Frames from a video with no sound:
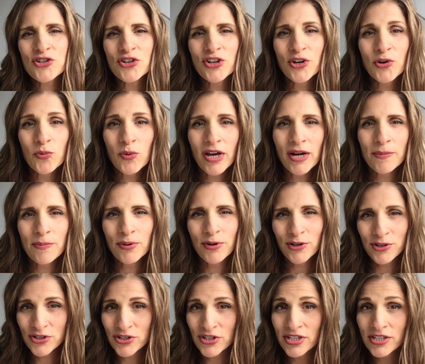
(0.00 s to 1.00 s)
you're going to want to
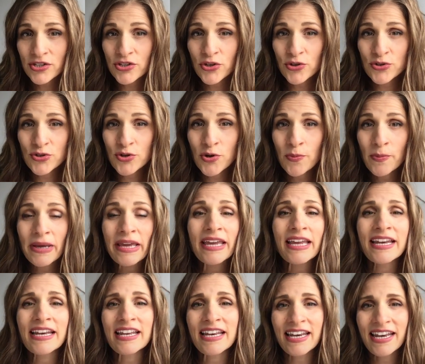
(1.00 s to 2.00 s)
purchase your
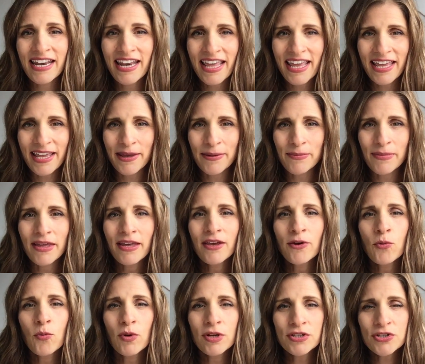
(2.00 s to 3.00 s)
domain name.
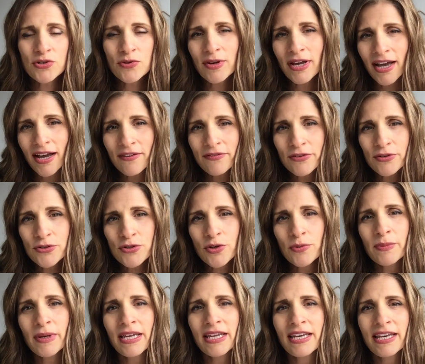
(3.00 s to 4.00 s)
Once you have your
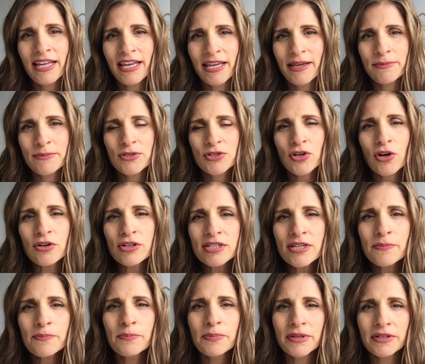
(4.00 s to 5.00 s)
domain name, start
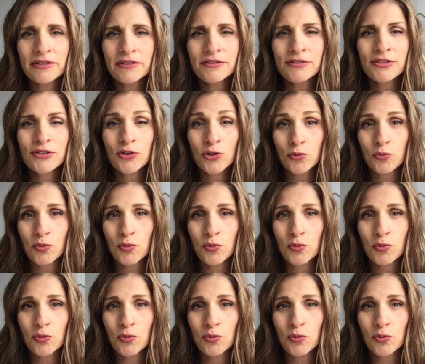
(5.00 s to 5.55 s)
to build your